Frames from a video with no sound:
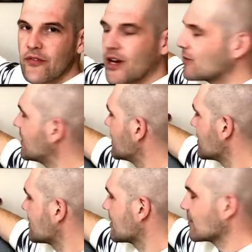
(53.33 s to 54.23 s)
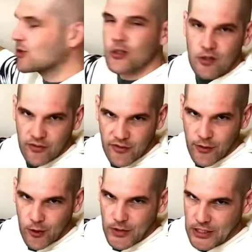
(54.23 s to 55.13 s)
found this, I'm sure if you
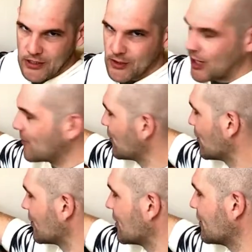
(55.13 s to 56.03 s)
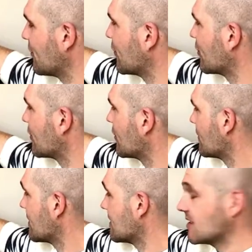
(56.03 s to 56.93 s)
follow me on Instagram, you will have seen the photo.
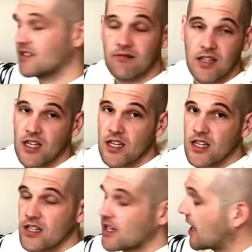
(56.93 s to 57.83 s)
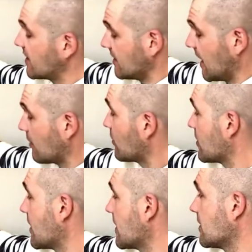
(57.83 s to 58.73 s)
This is hands down
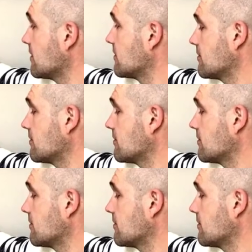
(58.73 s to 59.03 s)
one of my,